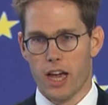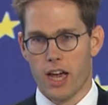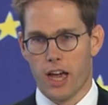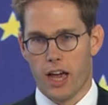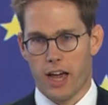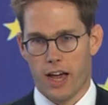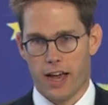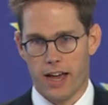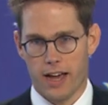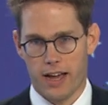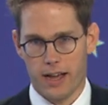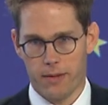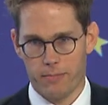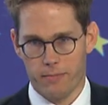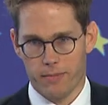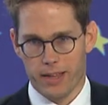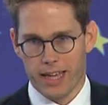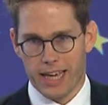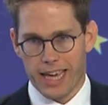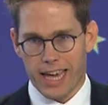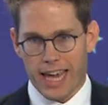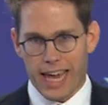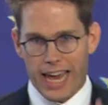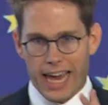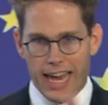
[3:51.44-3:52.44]
And
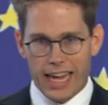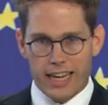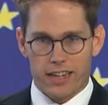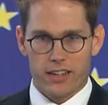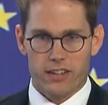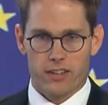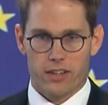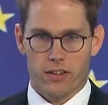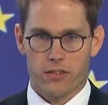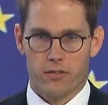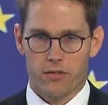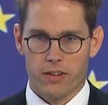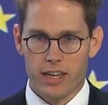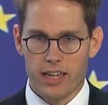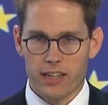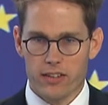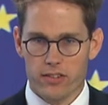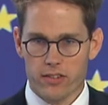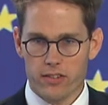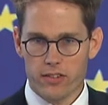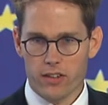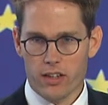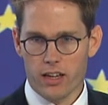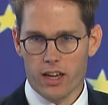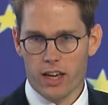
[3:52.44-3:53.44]

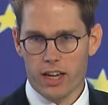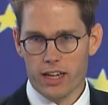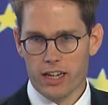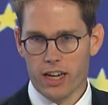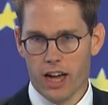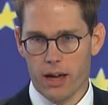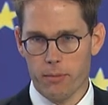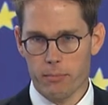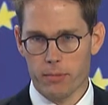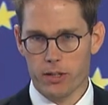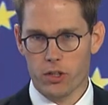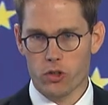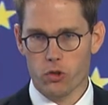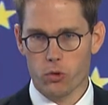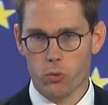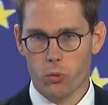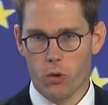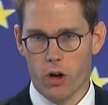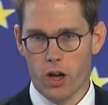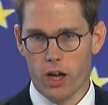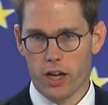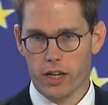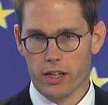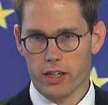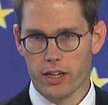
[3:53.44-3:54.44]
this got me to
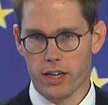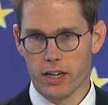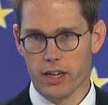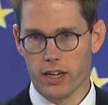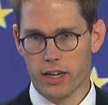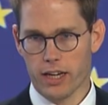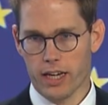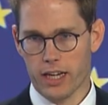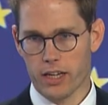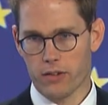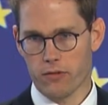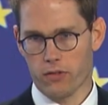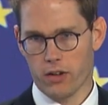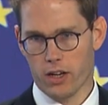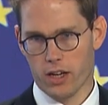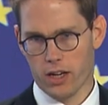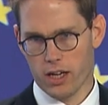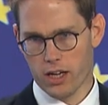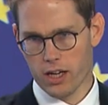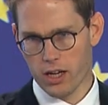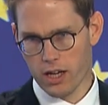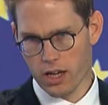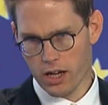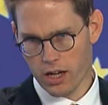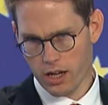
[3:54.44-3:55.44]
work in
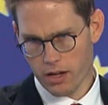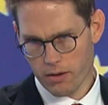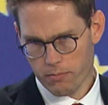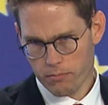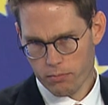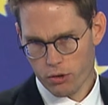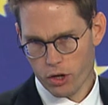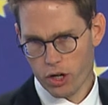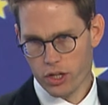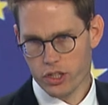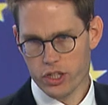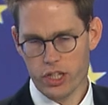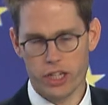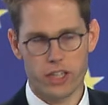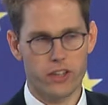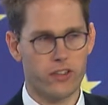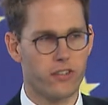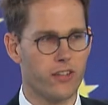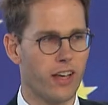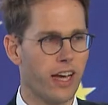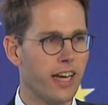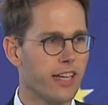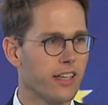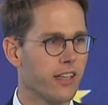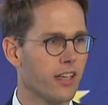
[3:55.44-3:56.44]
the project
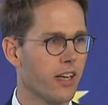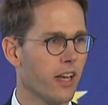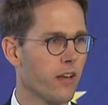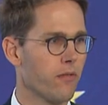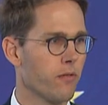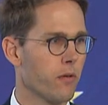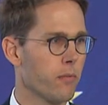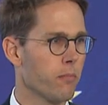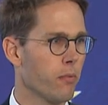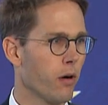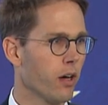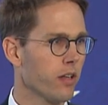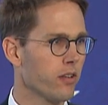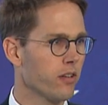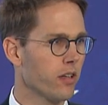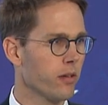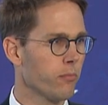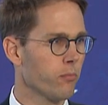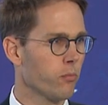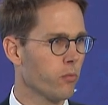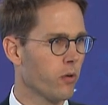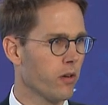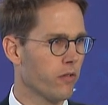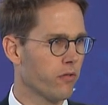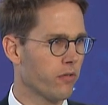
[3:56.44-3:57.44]
cited at the
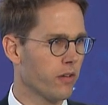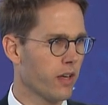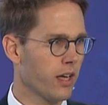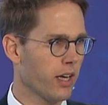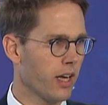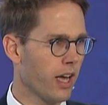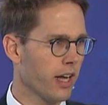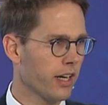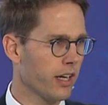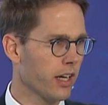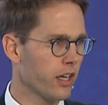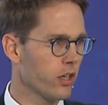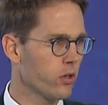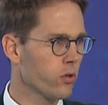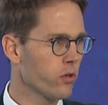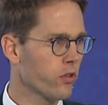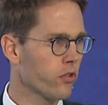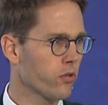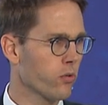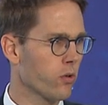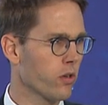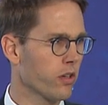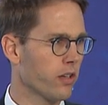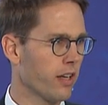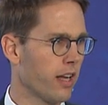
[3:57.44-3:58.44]
bottom with Ragnar
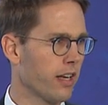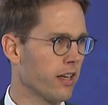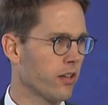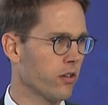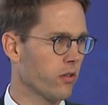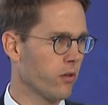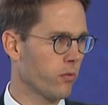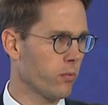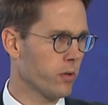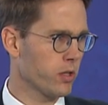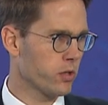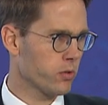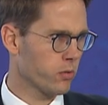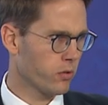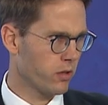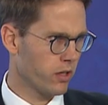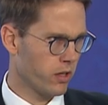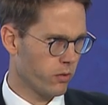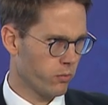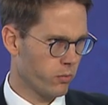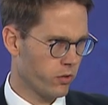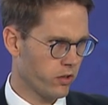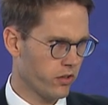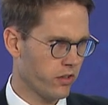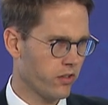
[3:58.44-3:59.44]
Juelsrud, and which
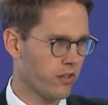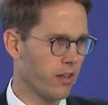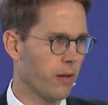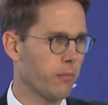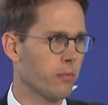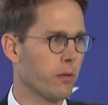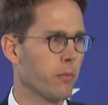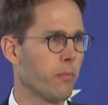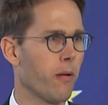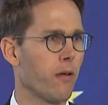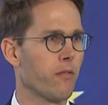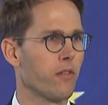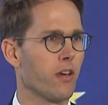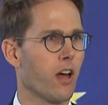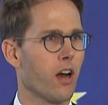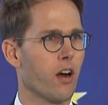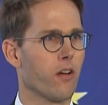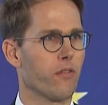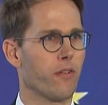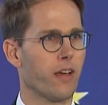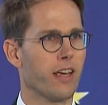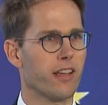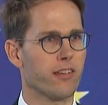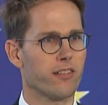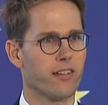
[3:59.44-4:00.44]
was accepted by the
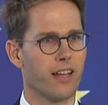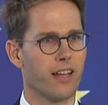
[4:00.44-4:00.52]
RFS